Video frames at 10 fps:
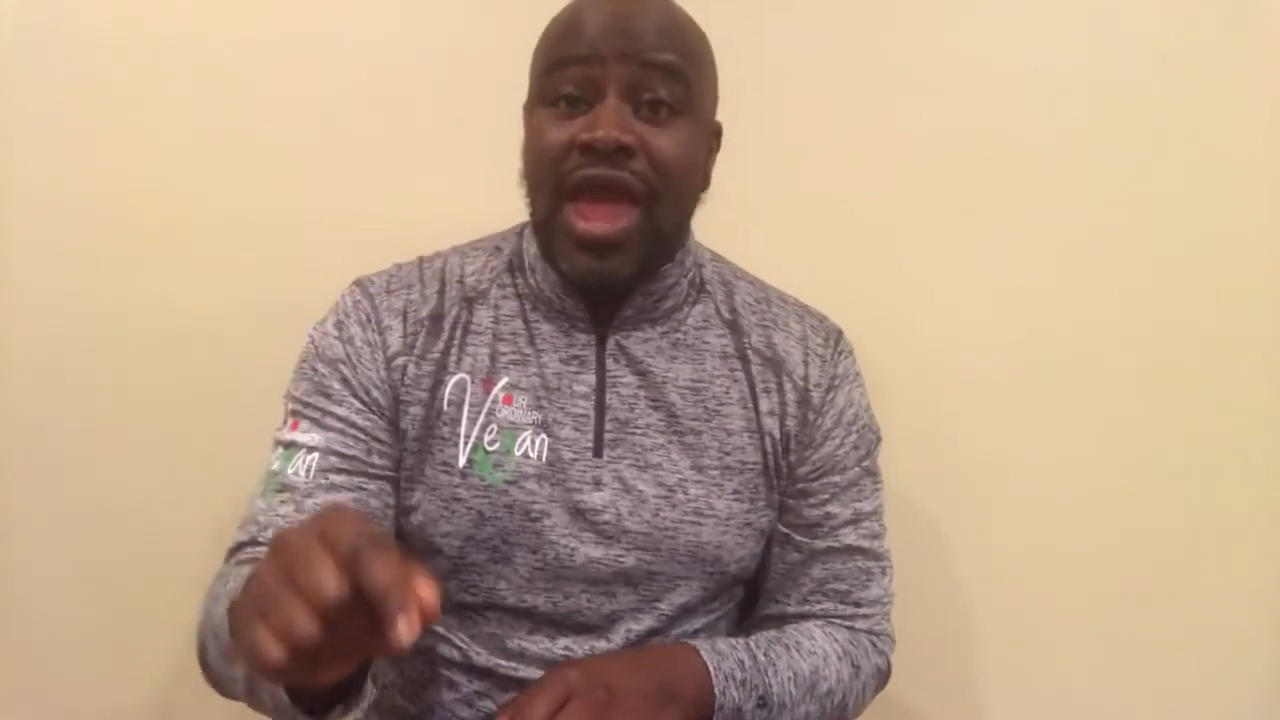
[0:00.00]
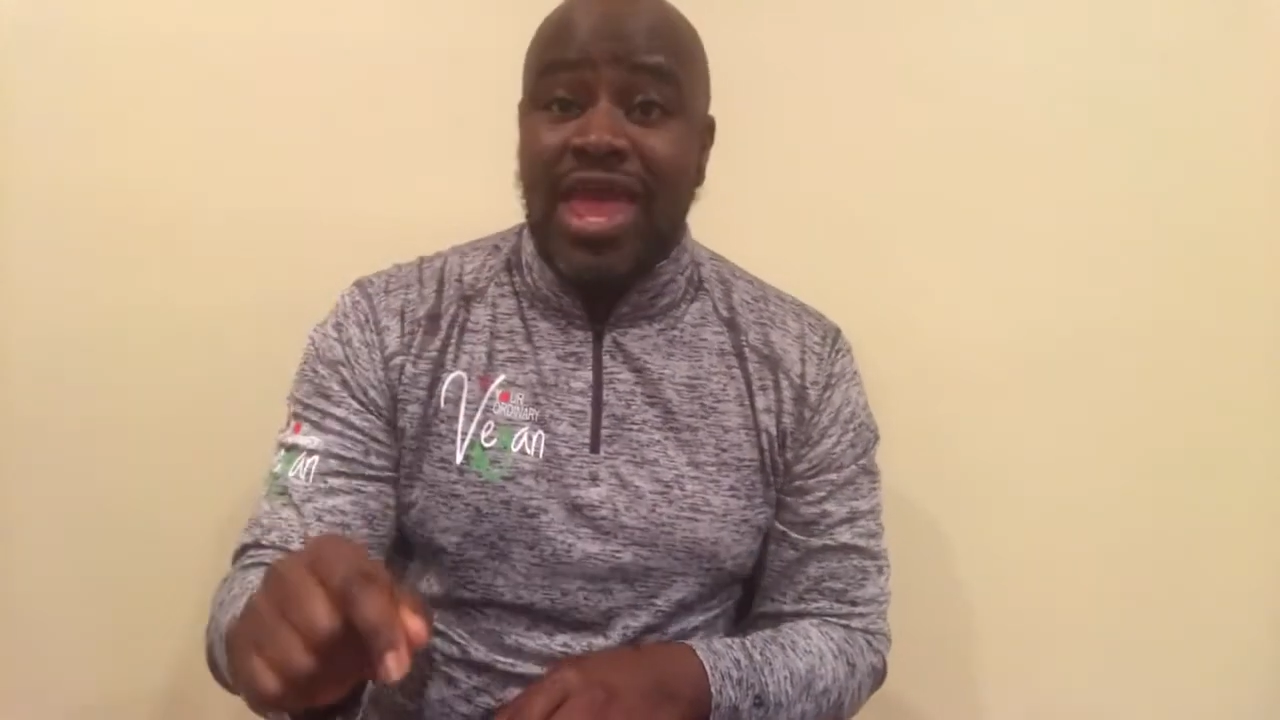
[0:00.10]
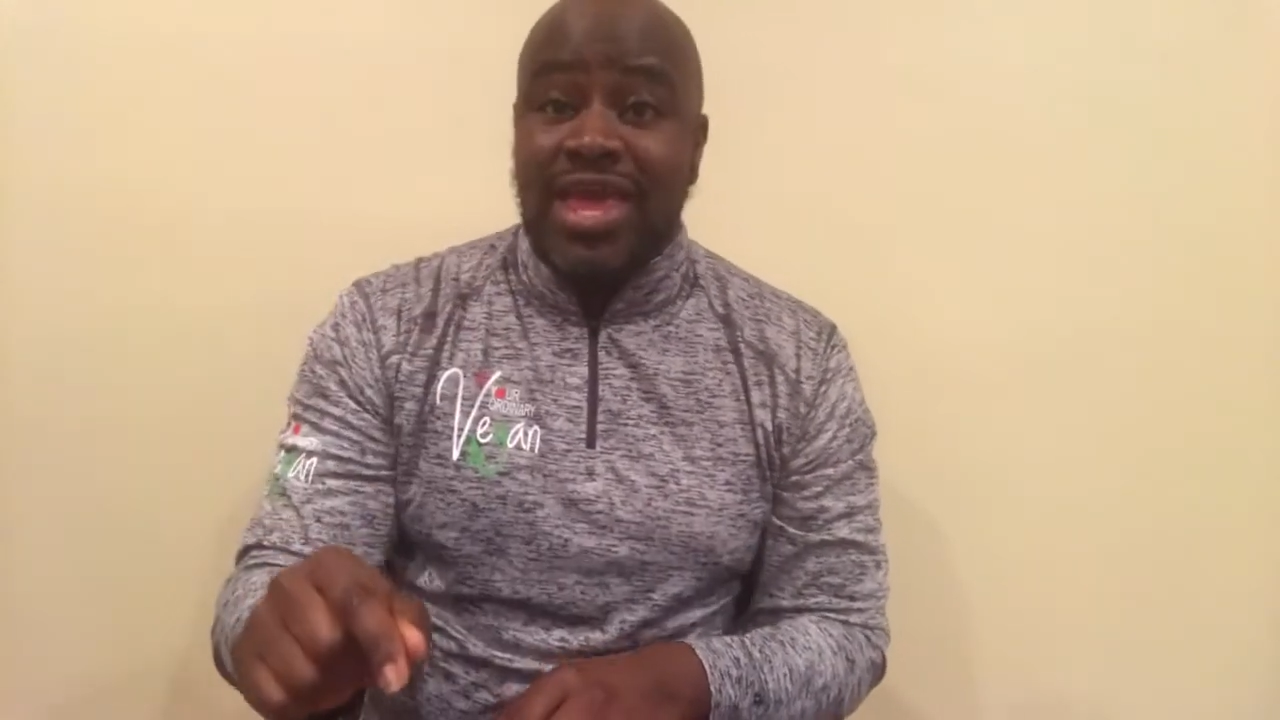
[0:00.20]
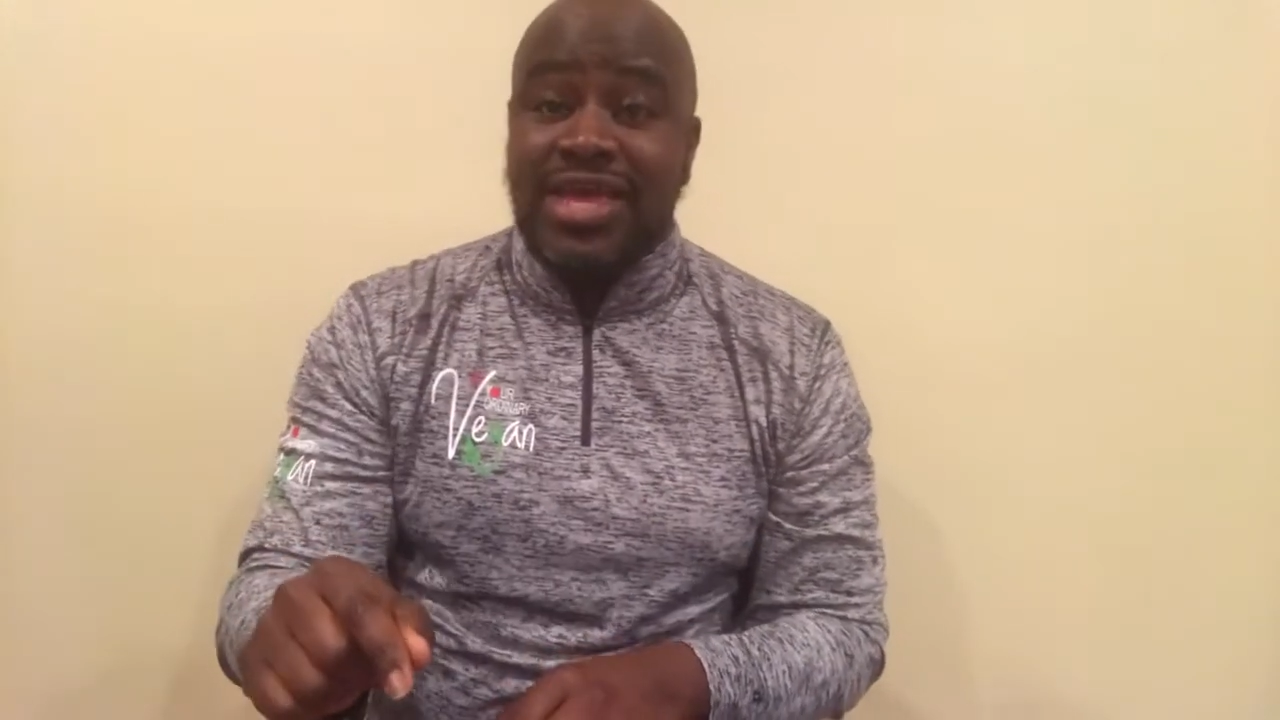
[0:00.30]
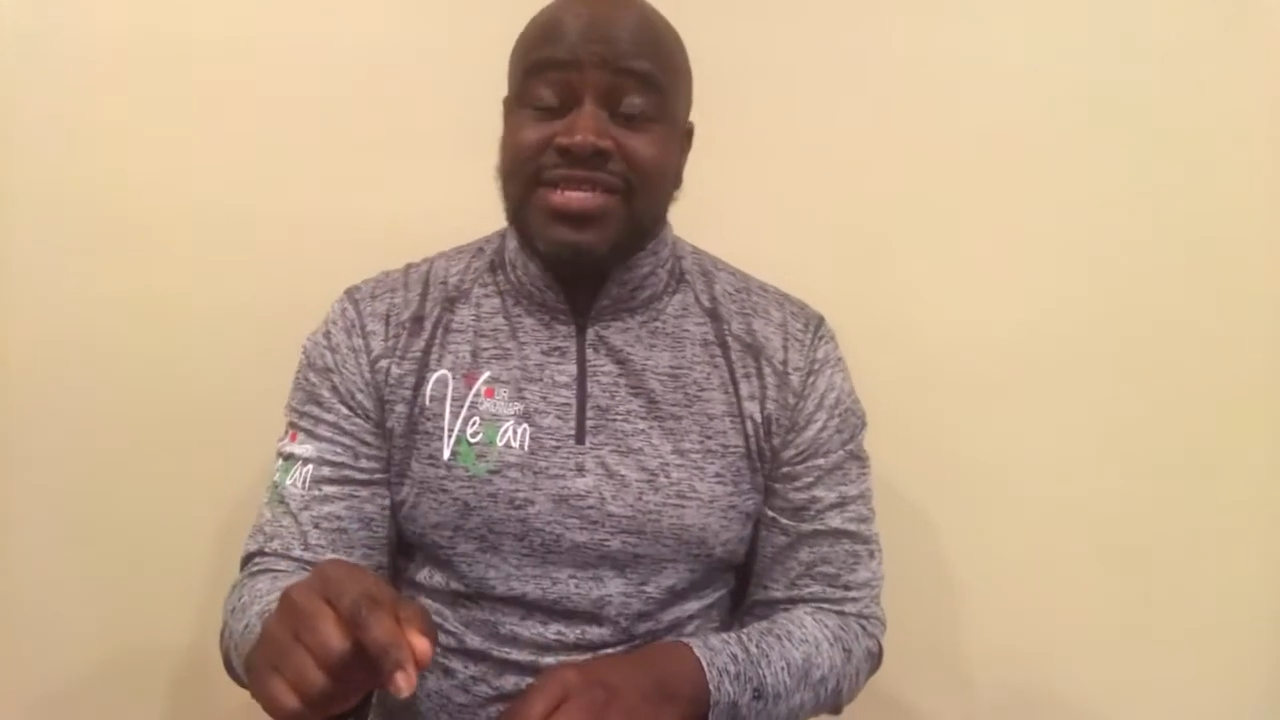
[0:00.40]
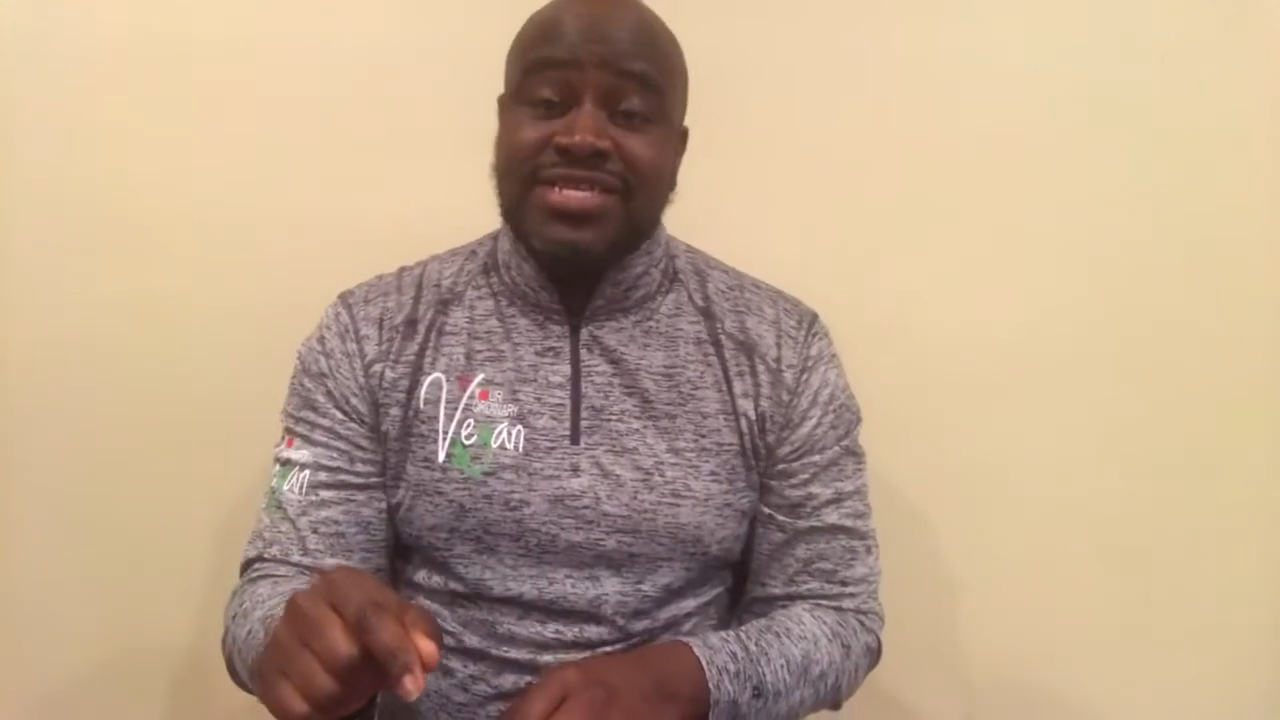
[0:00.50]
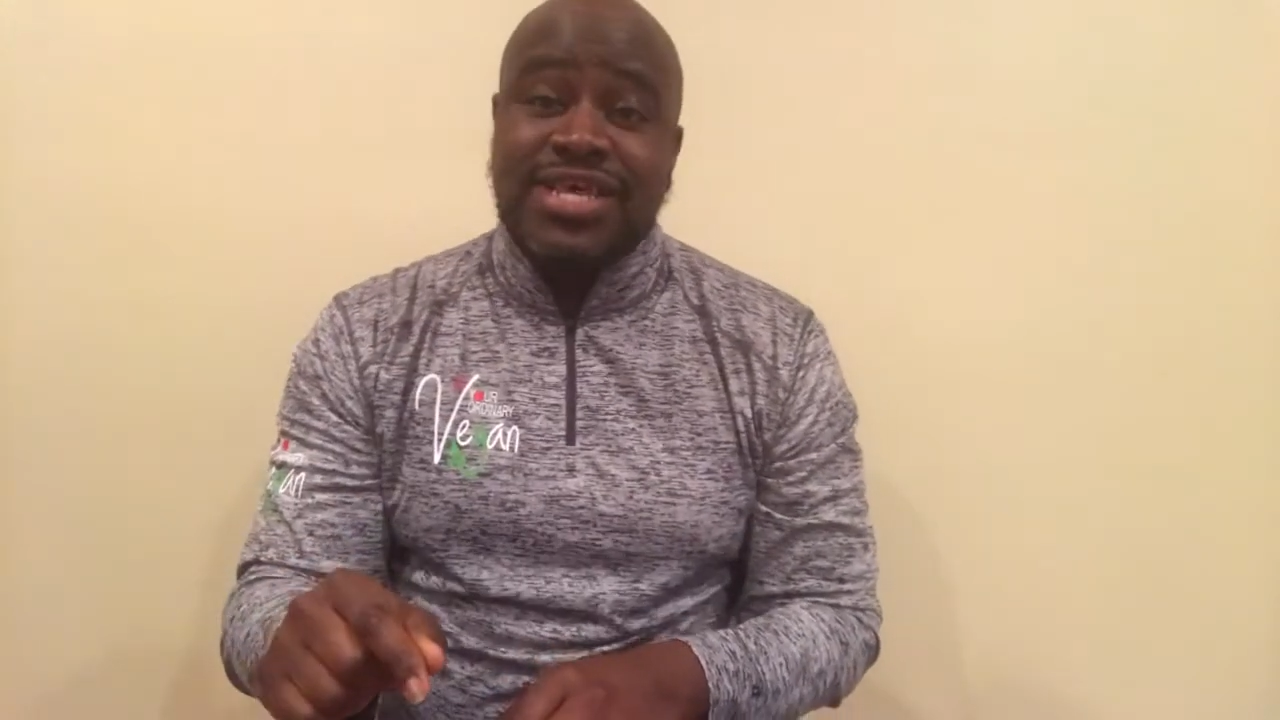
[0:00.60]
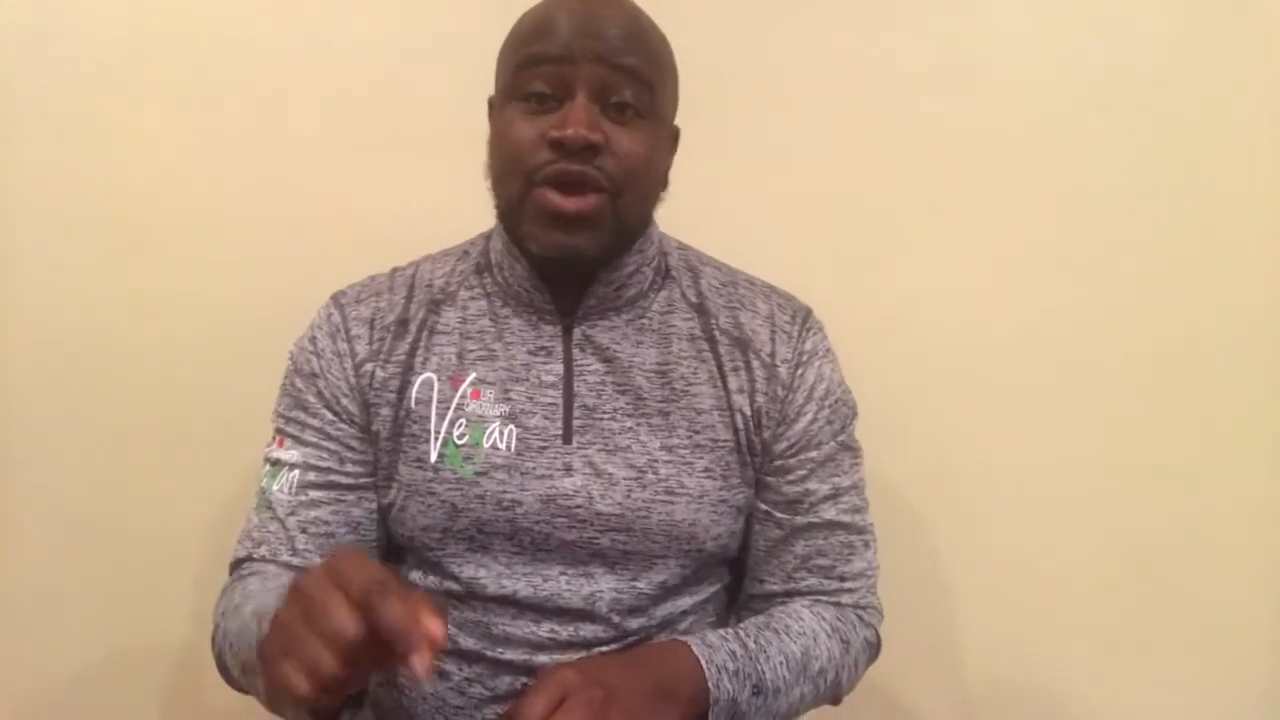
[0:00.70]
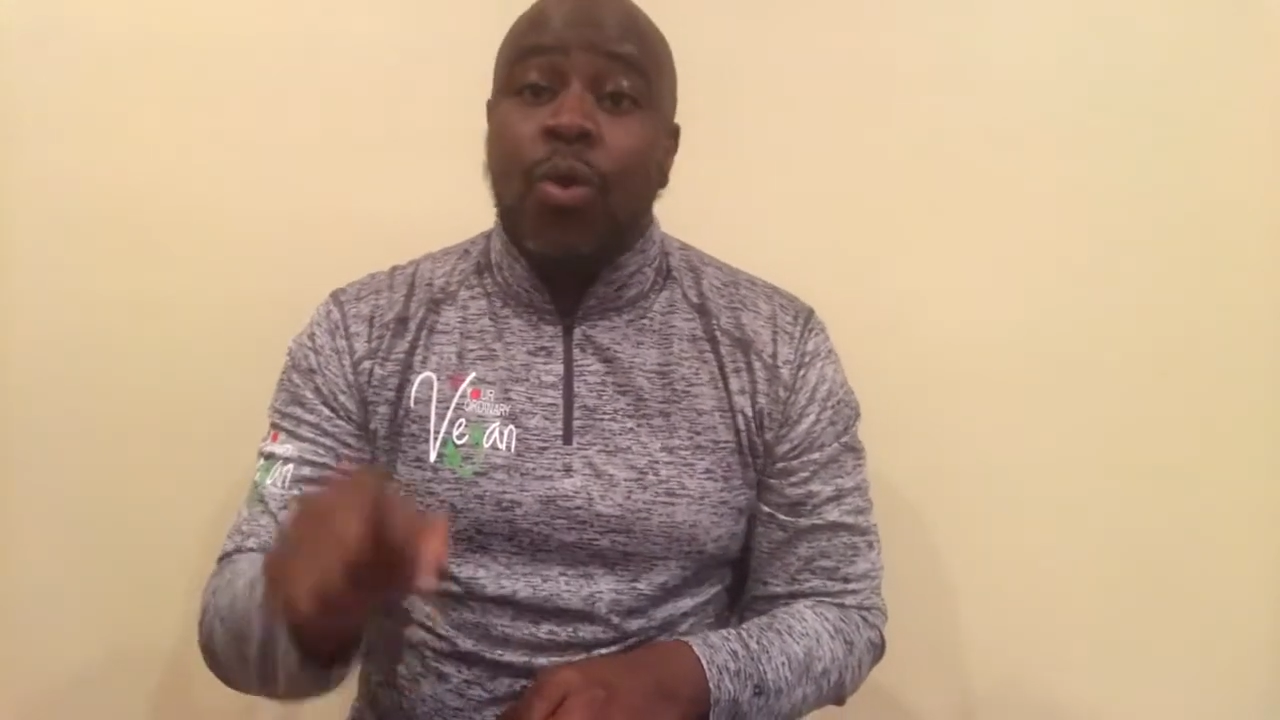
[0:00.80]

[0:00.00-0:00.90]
hands.